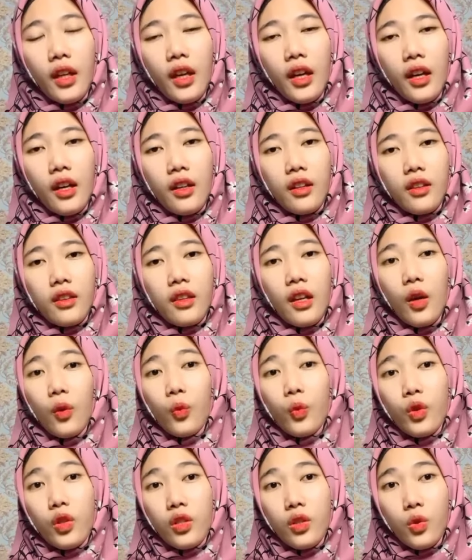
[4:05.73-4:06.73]
and
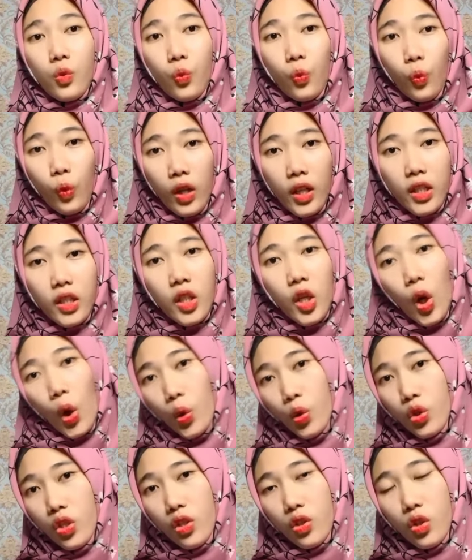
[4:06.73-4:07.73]
there was one
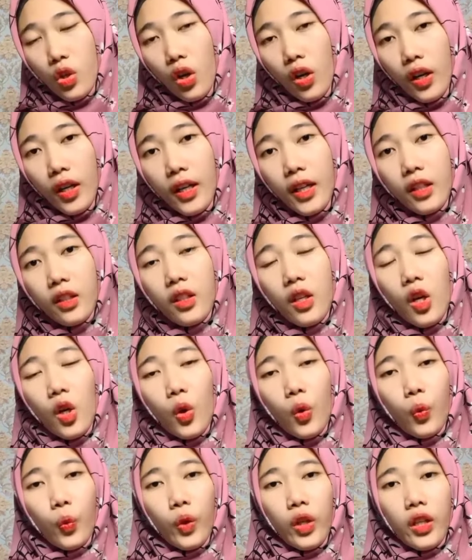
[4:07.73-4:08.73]
cozy toilet
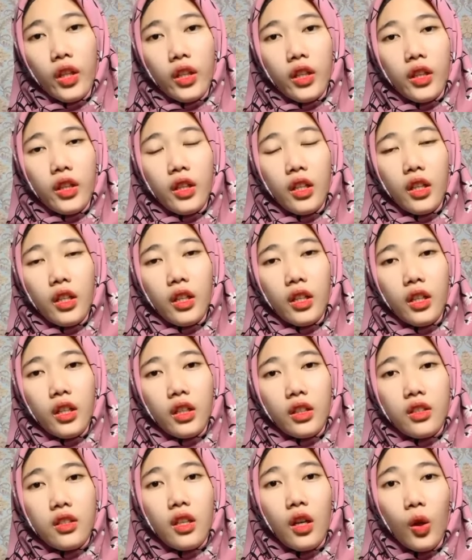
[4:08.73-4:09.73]
with
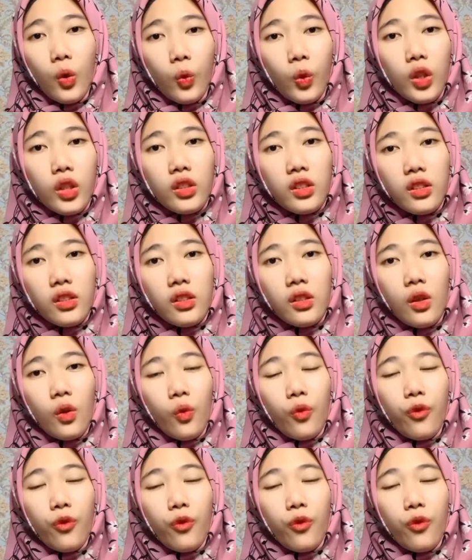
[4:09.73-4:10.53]
the towels